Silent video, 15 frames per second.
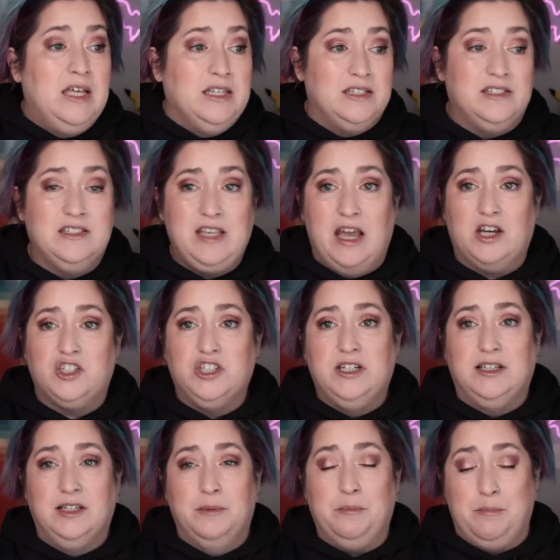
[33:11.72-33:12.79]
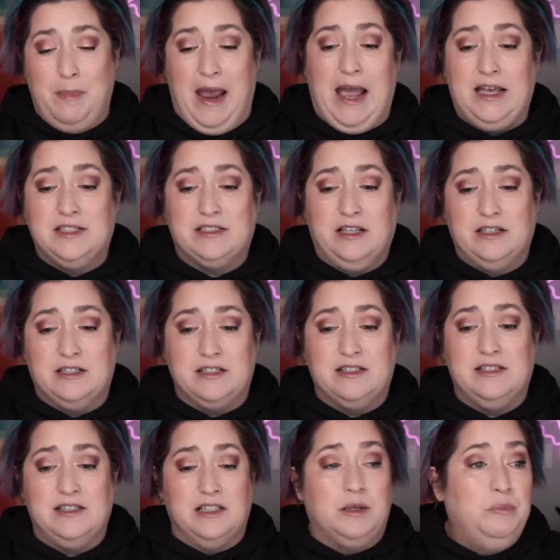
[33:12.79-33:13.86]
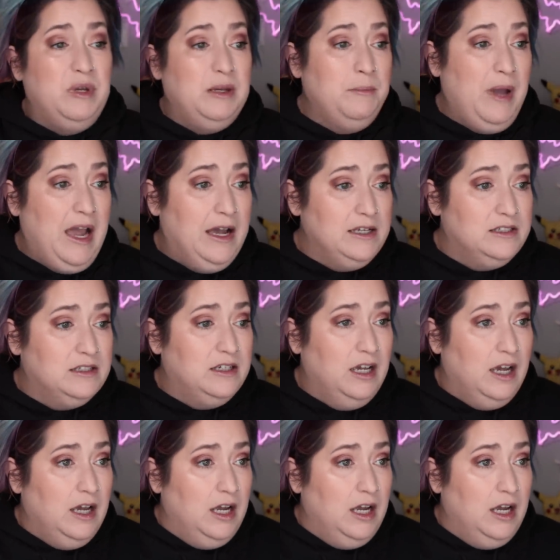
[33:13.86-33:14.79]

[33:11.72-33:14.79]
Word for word: This is actually a lip mask, like a sleeping mask.